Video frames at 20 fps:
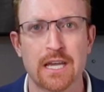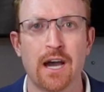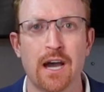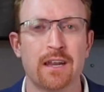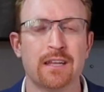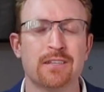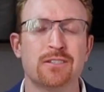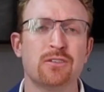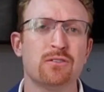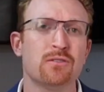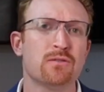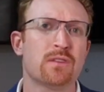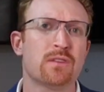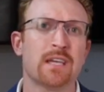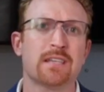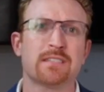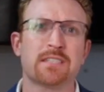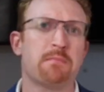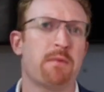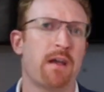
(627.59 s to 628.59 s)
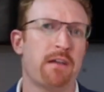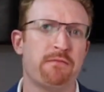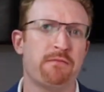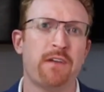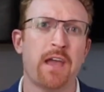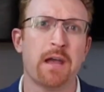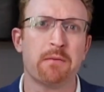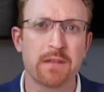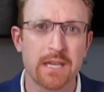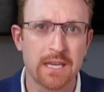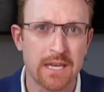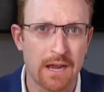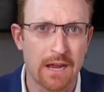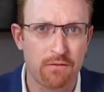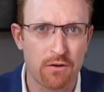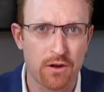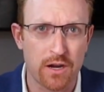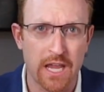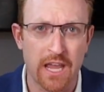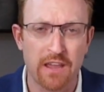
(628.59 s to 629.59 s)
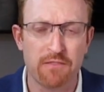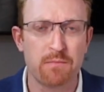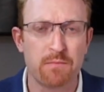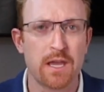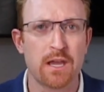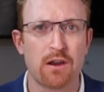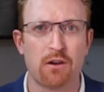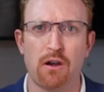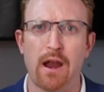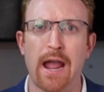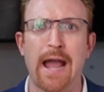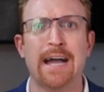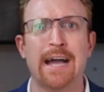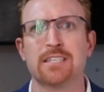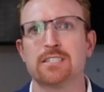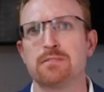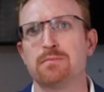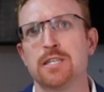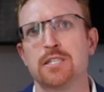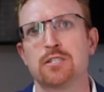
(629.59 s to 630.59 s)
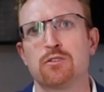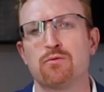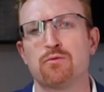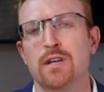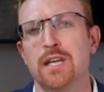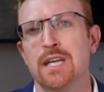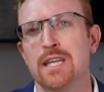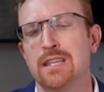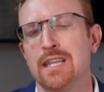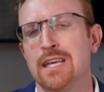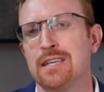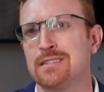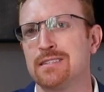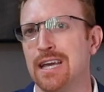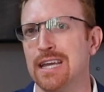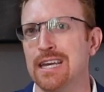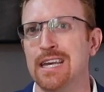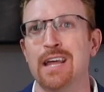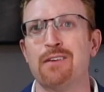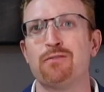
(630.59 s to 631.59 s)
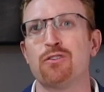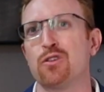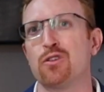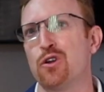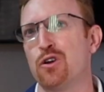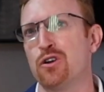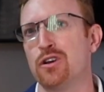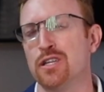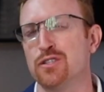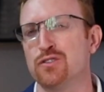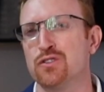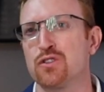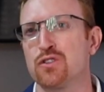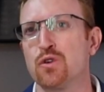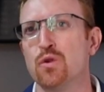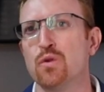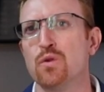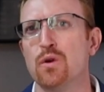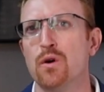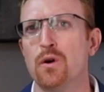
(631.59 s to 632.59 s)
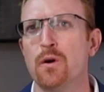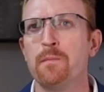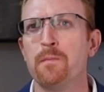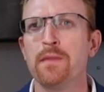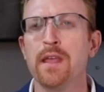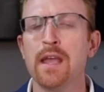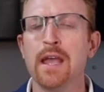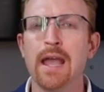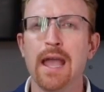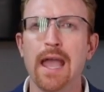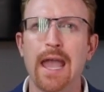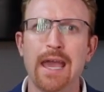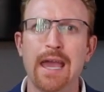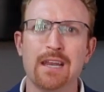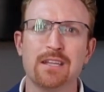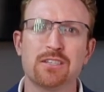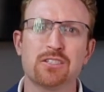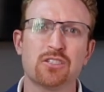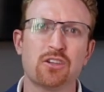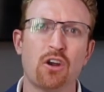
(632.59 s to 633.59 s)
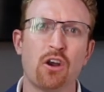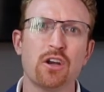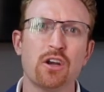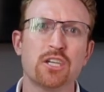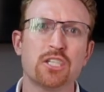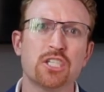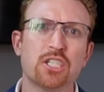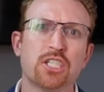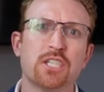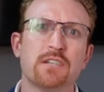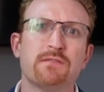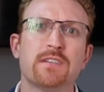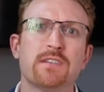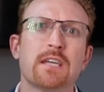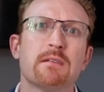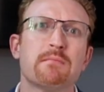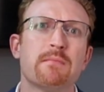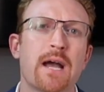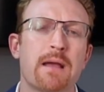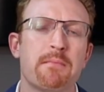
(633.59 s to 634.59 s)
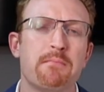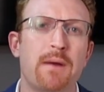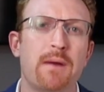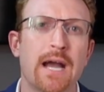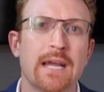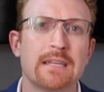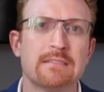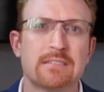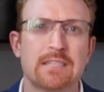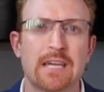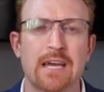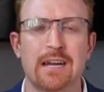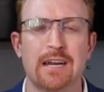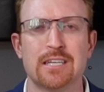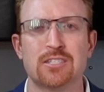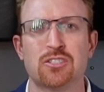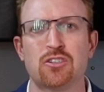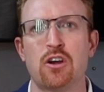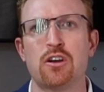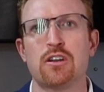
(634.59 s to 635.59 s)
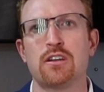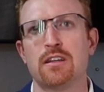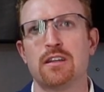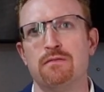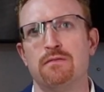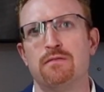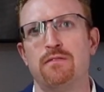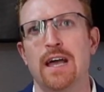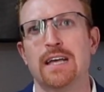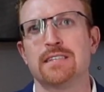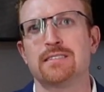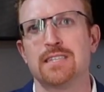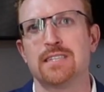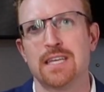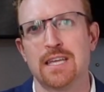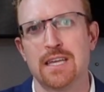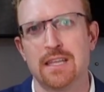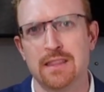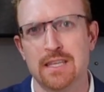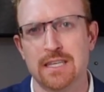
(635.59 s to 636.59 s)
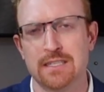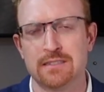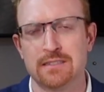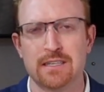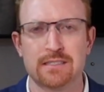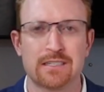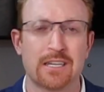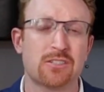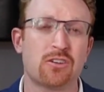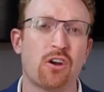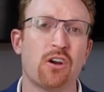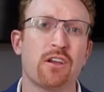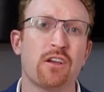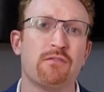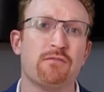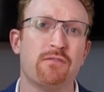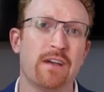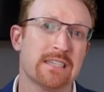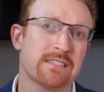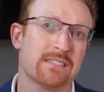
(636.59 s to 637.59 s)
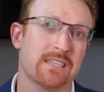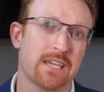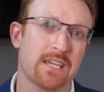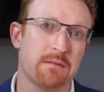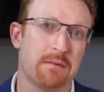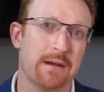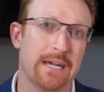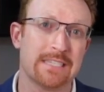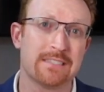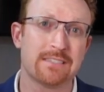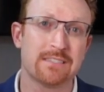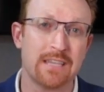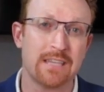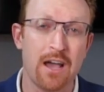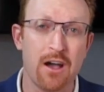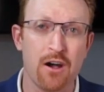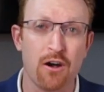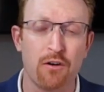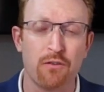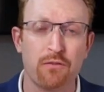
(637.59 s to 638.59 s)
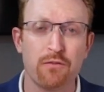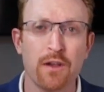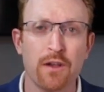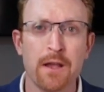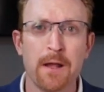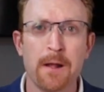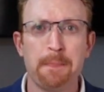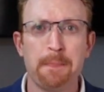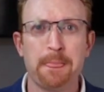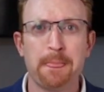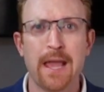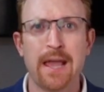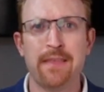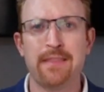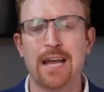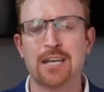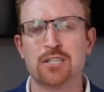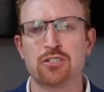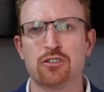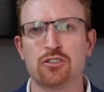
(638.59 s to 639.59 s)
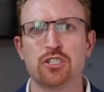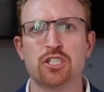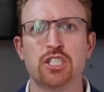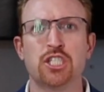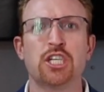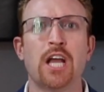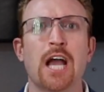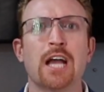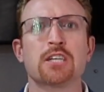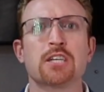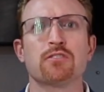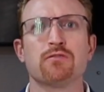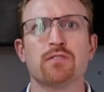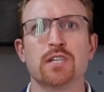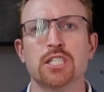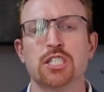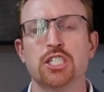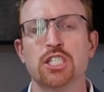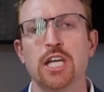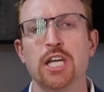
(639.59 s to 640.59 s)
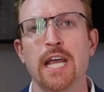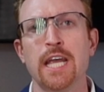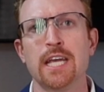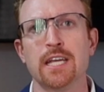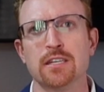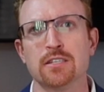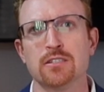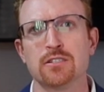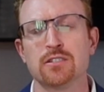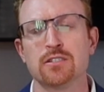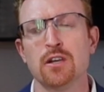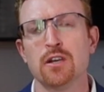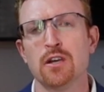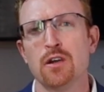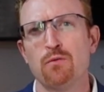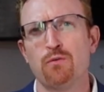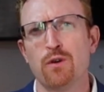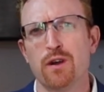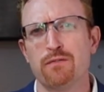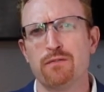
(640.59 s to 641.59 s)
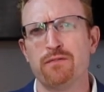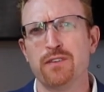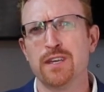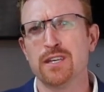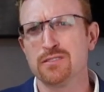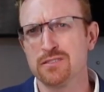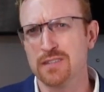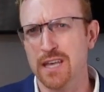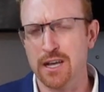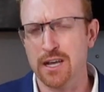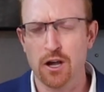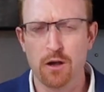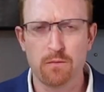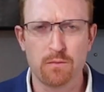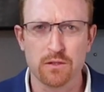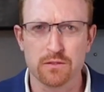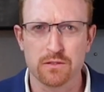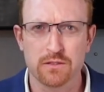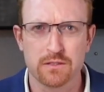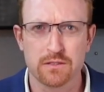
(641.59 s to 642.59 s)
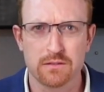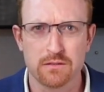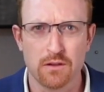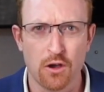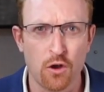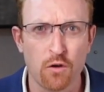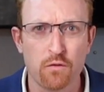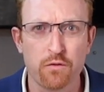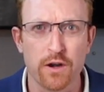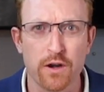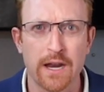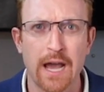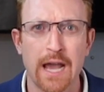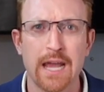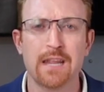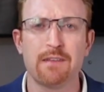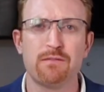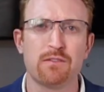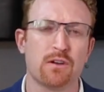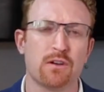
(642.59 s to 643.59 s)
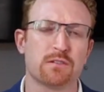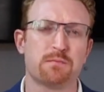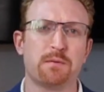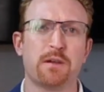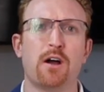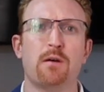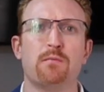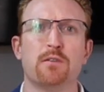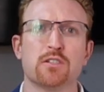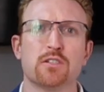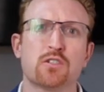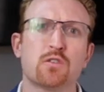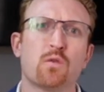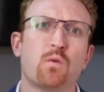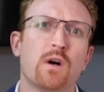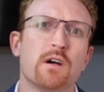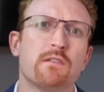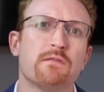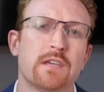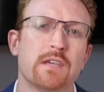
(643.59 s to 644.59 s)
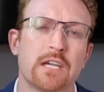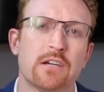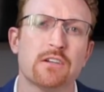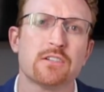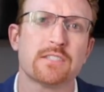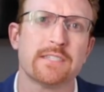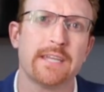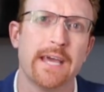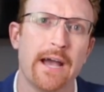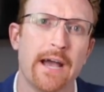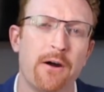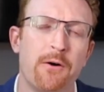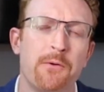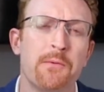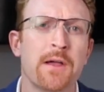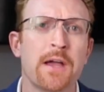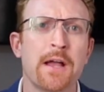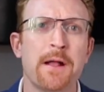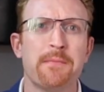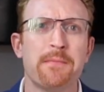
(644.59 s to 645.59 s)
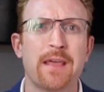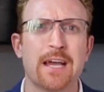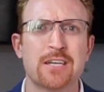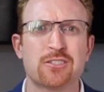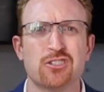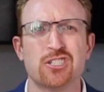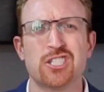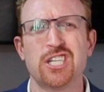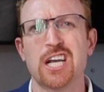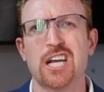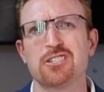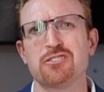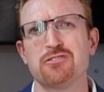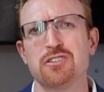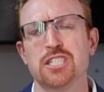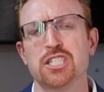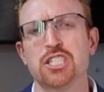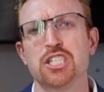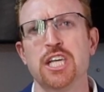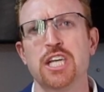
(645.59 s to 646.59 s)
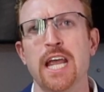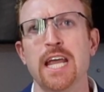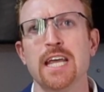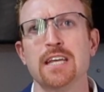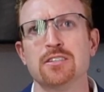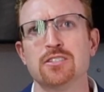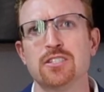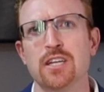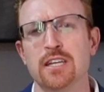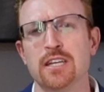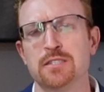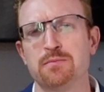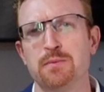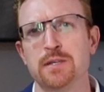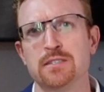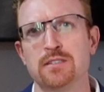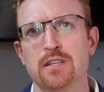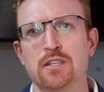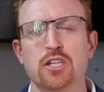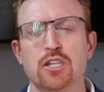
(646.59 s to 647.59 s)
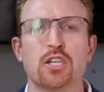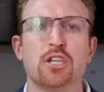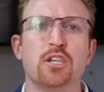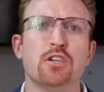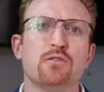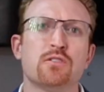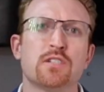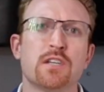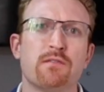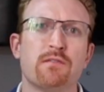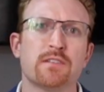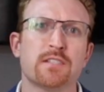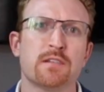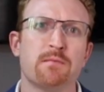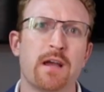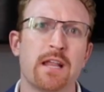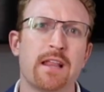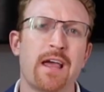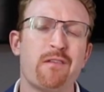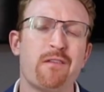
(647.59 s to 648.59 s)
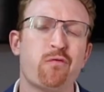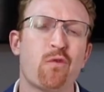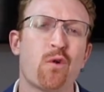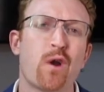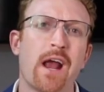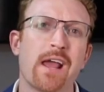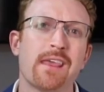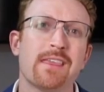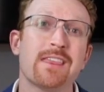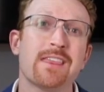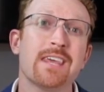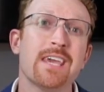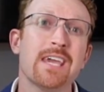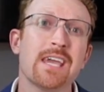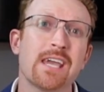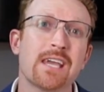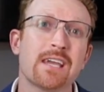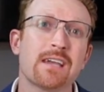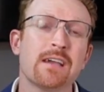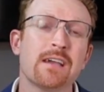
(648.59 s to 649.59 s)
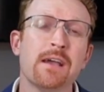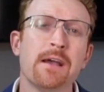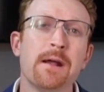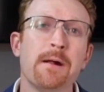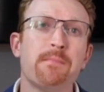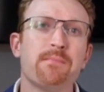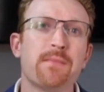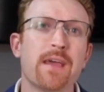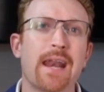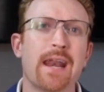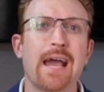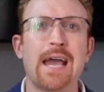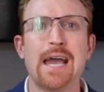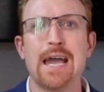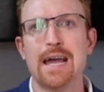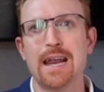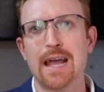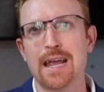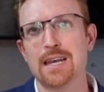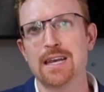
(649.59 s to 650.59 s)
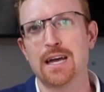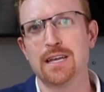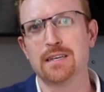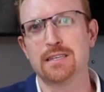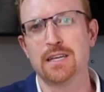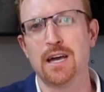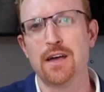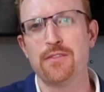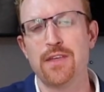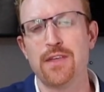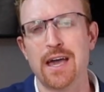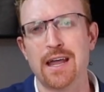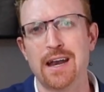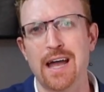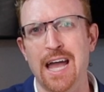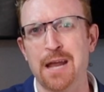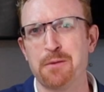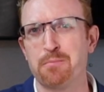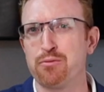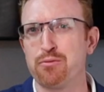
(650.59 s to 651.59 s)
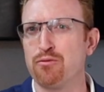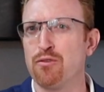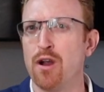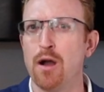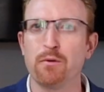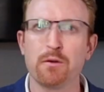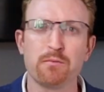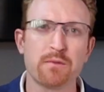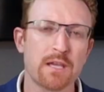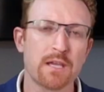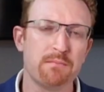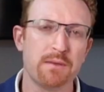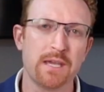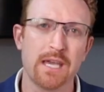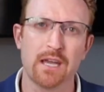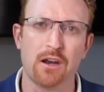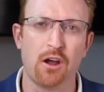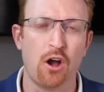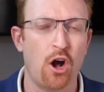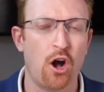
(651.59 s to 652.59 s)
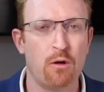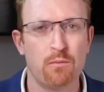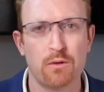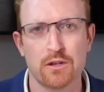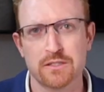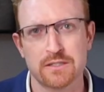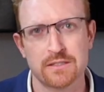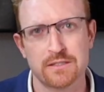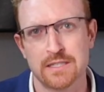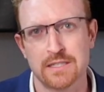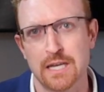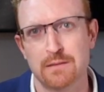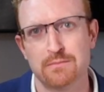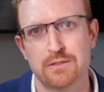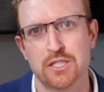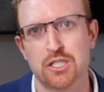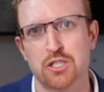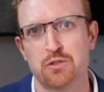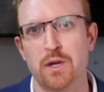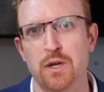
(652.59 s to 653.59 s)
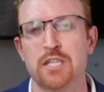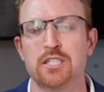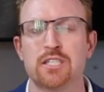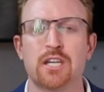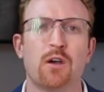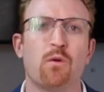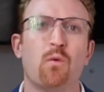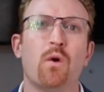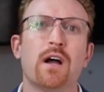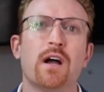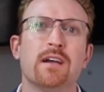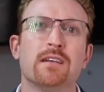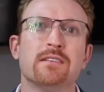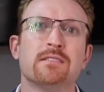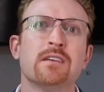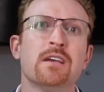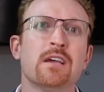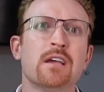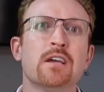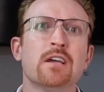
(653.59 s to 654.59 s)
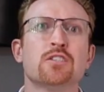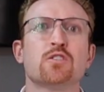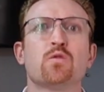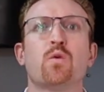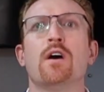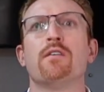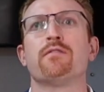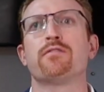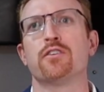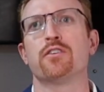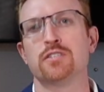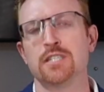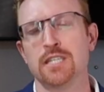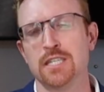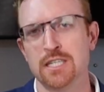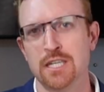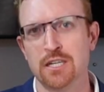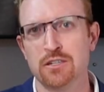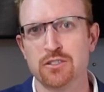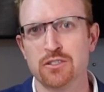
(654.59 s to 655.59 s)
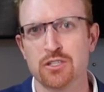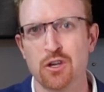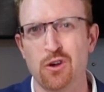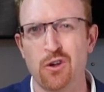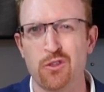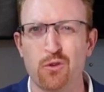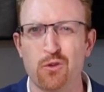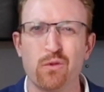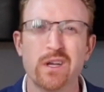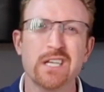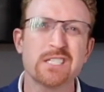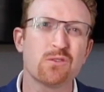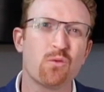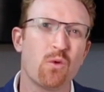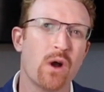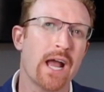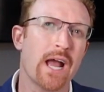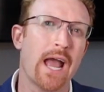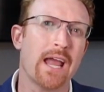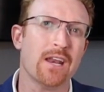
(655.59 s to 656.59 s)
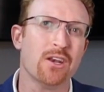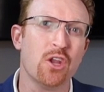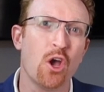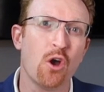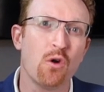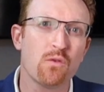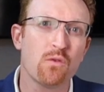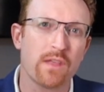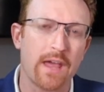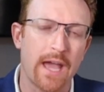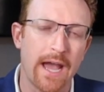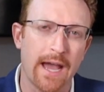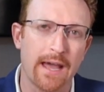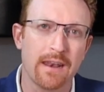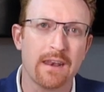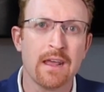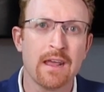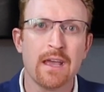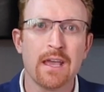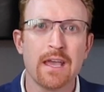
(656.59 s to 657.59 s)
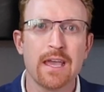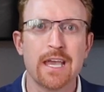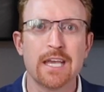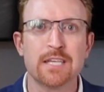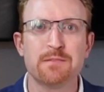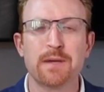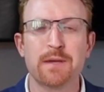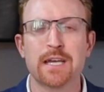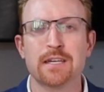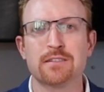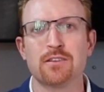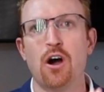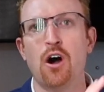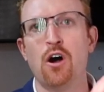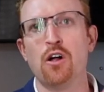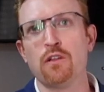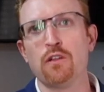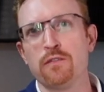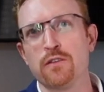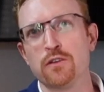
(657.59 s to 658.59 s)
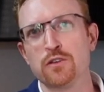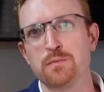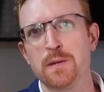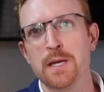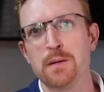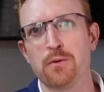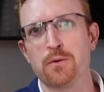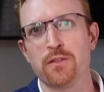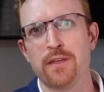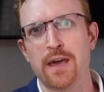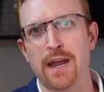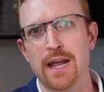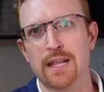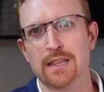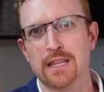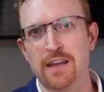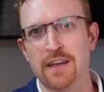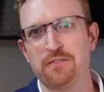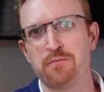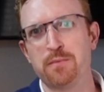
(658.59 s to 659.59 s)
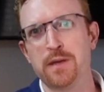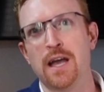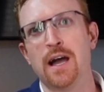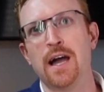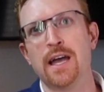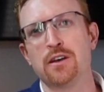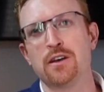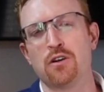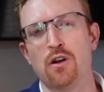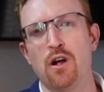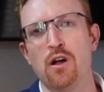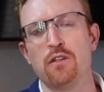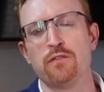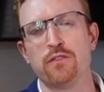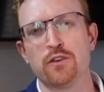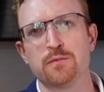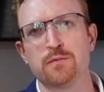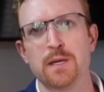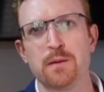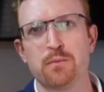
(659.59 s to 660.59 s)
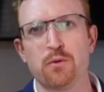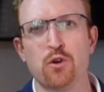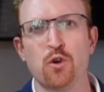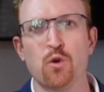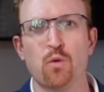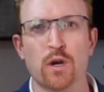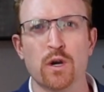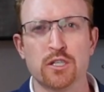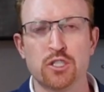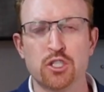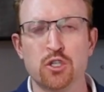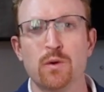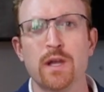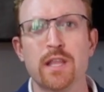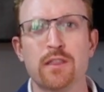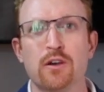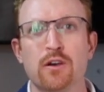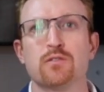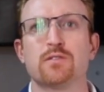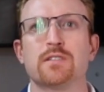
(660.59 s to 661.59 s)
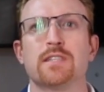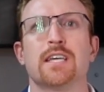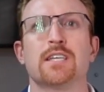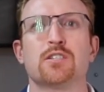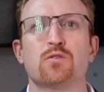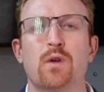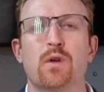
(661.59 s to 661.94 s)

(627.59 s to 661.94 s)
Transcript: got into, things that my family never gave me or asked me to read, things I had never learned in school. And it started shifting my mindset. I started investing in these things. I started investing in myself, and that trajectory changed. What feels like almost overnight, even though it's been almost 12 years now, that trajectory changed, and it's been such a huge difference in my life, where I think that had I not done that, I'd probably be in almost the same situation I was 12, 13 years ago. And the reason why I know that is because all of those people that I left behind, or all of those people who were doing those things